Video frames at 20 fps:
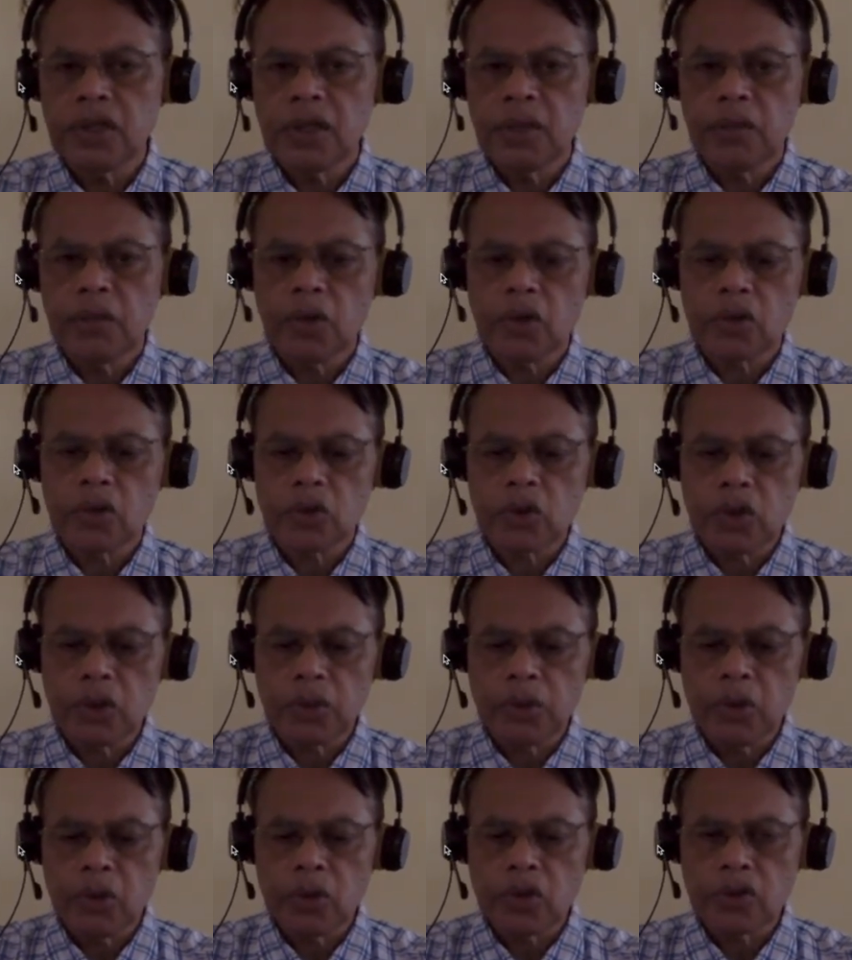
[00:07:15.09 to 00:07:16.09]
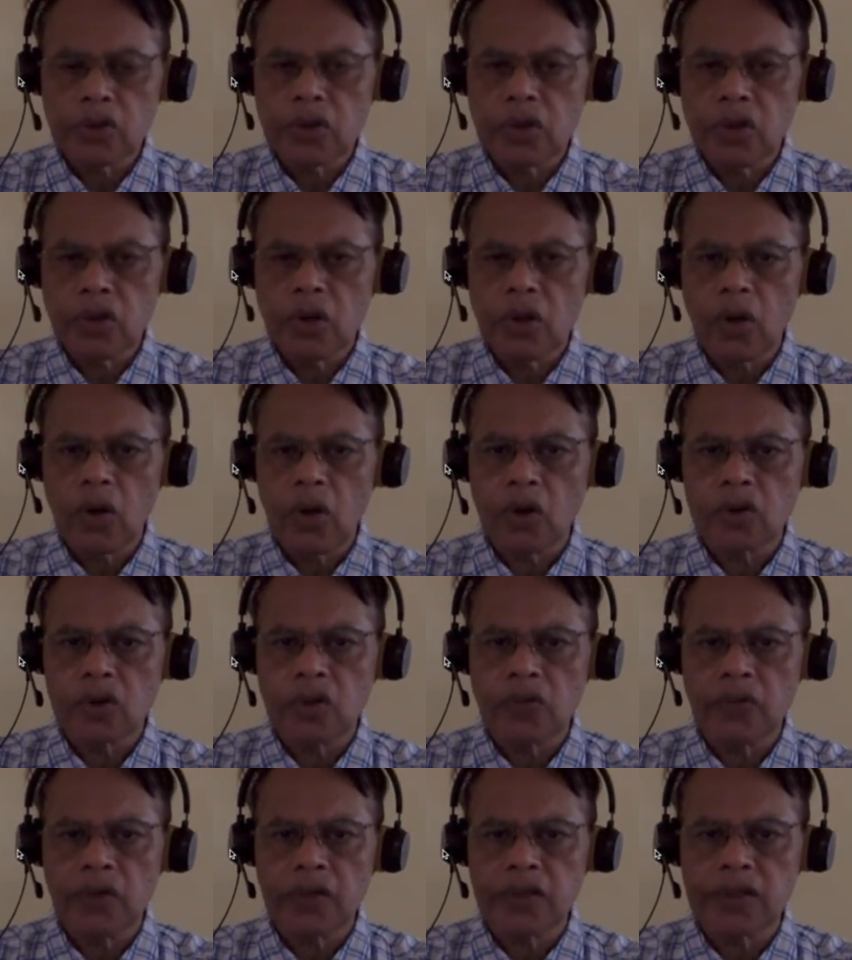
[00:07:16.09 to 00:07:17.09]
because tubules lost the
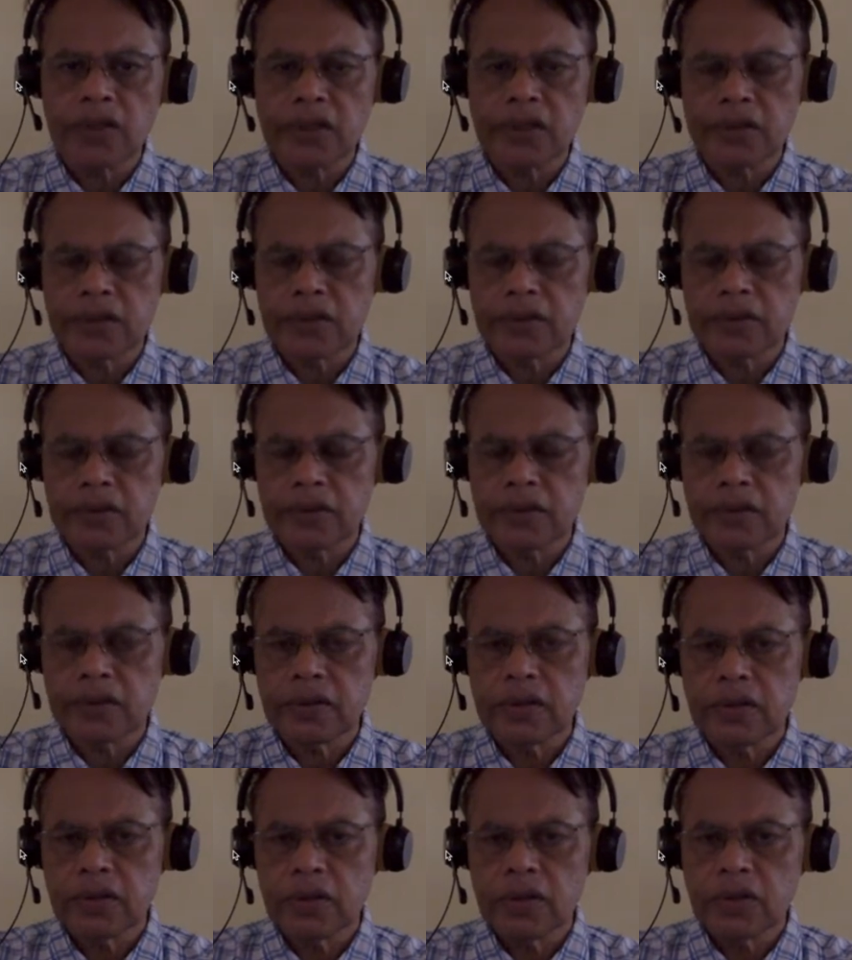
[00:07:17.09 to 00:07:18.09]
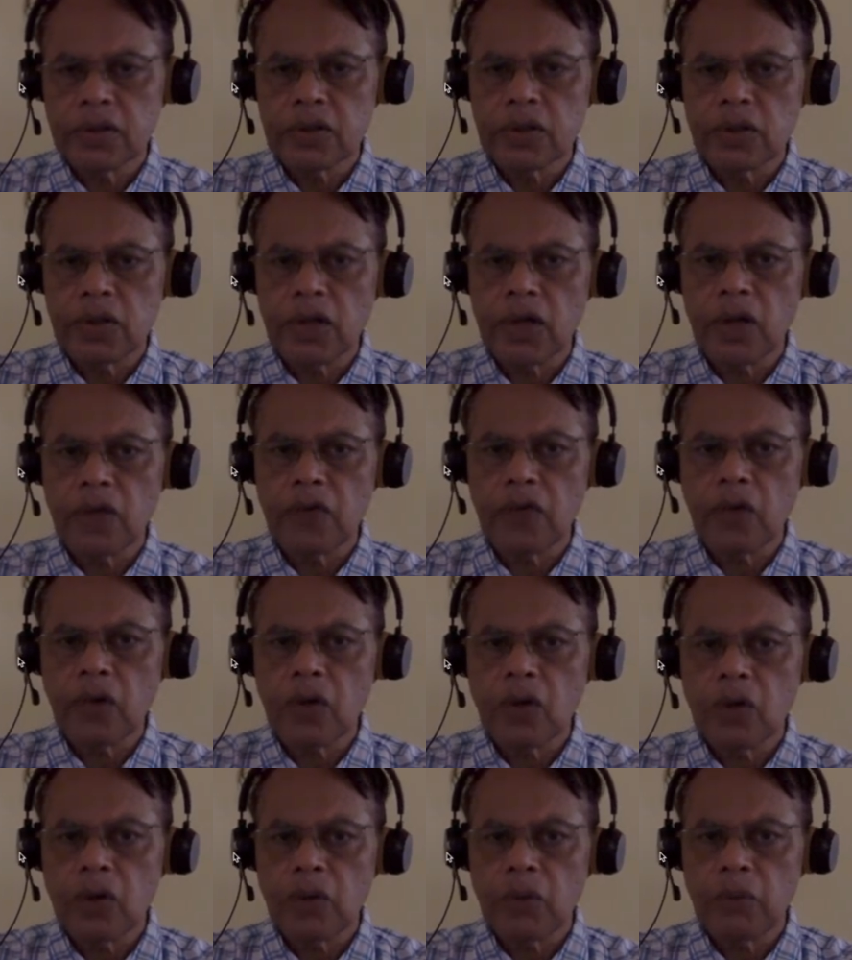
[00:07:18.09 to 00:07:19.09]
function, so they go for
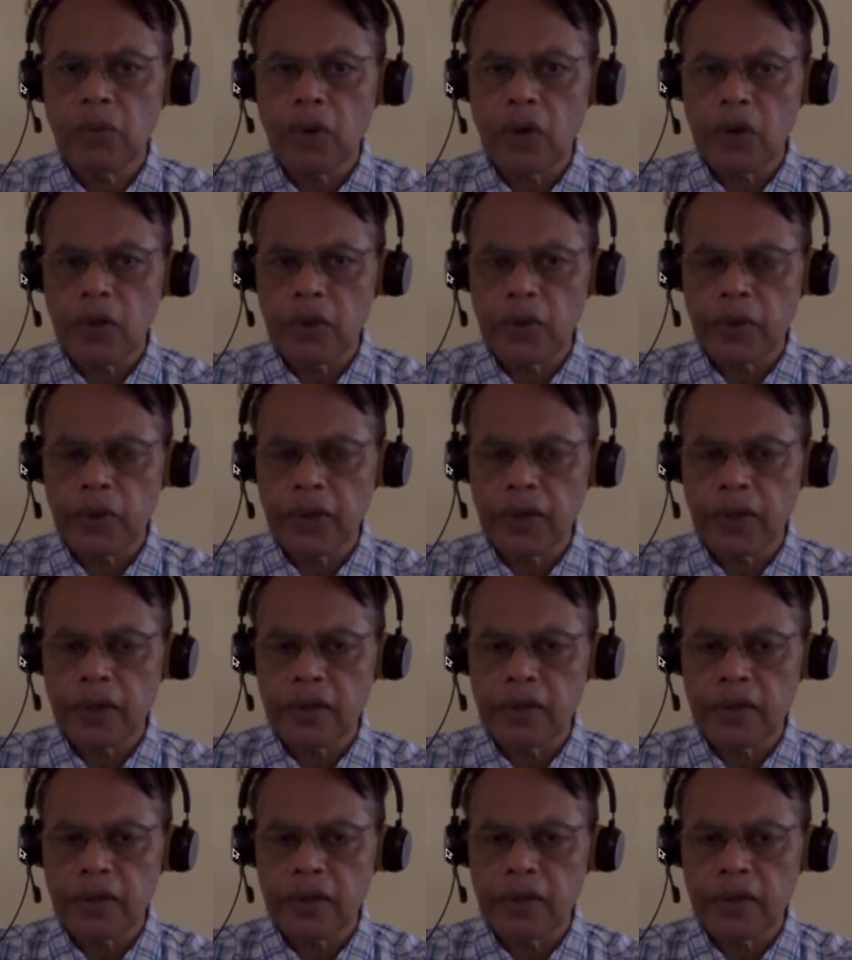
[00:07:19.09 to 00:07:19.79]
polyuria.